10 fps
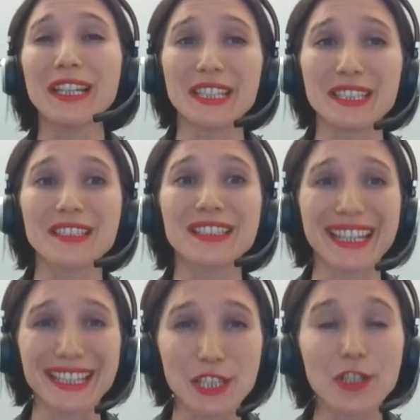It is
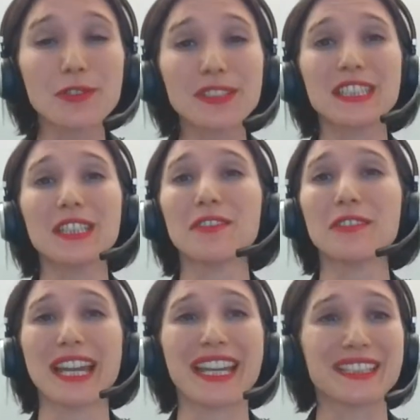inclusive
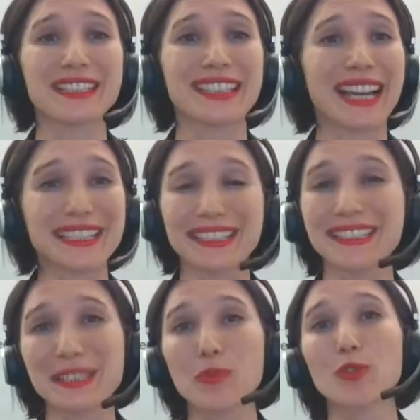and
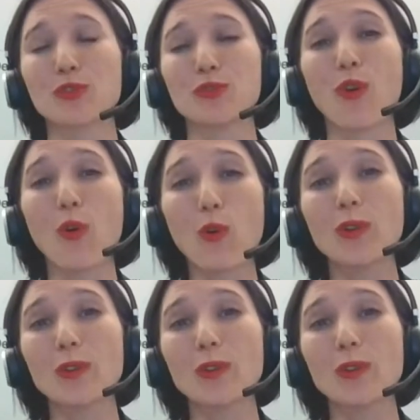accessible to all